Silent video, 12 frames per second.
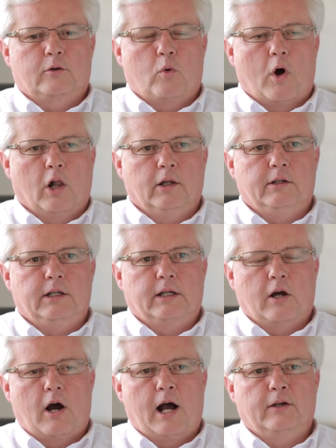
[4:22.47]
quality,
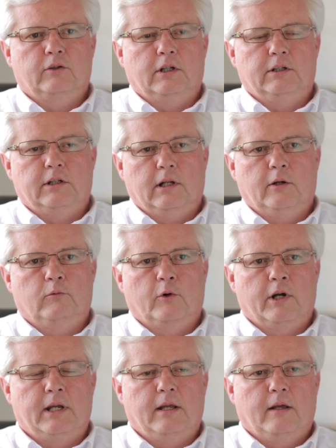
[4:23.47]
cost, and
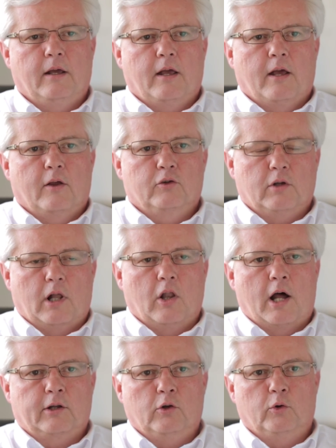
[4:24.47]
delivery, a
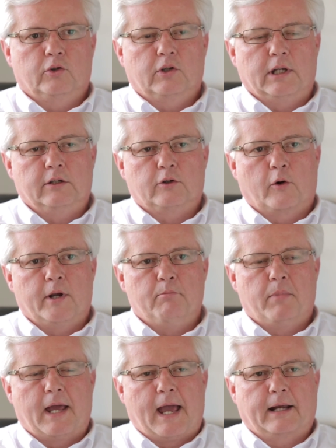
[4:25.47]
lot of those things are
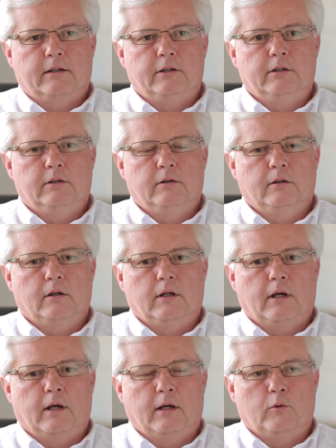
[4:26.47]
impacted
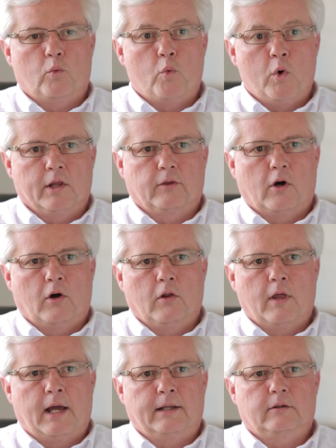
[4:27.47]
with
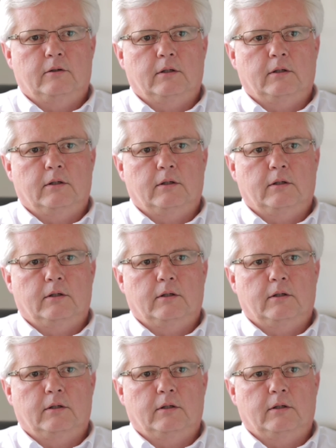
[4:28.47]
all that